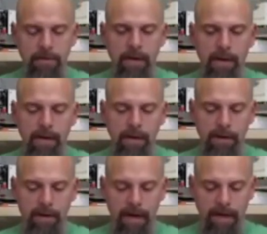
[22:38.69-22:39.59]
uh,
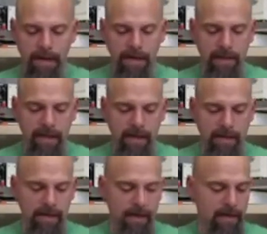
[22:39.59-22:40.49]
I can get the kit
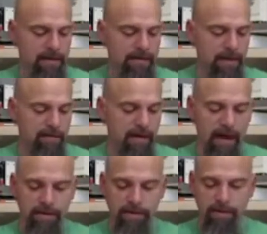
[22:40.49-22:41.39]
stuff
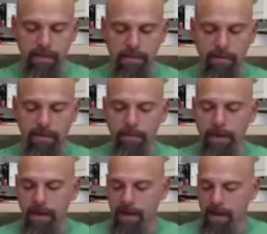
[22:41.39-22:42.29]
out to the people.
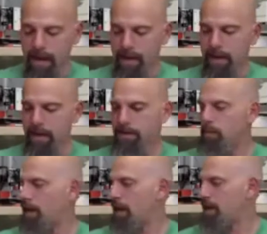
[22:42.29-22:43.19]
And here's
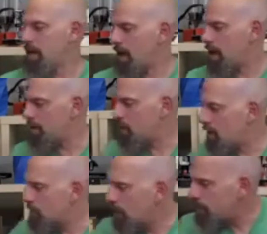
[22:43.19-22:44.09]
one idea I do want to
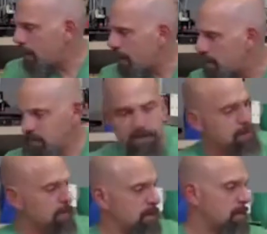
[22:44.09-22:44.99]
run past.
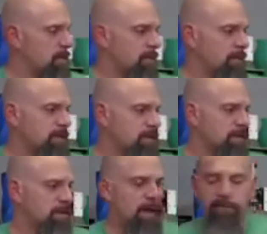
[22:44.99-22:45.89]
Still
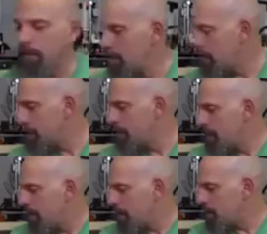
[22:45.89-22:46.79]
live?
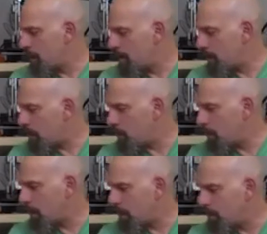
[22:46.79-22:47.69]
Here's one idea
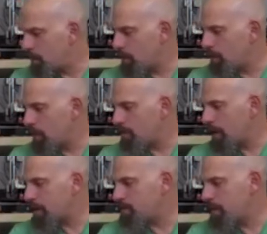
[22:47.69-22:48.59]
I, do want to run
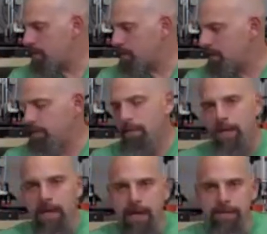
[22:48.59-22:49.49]
past people, see if anybody
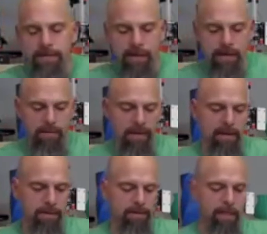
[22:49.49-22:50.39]
has an opinion.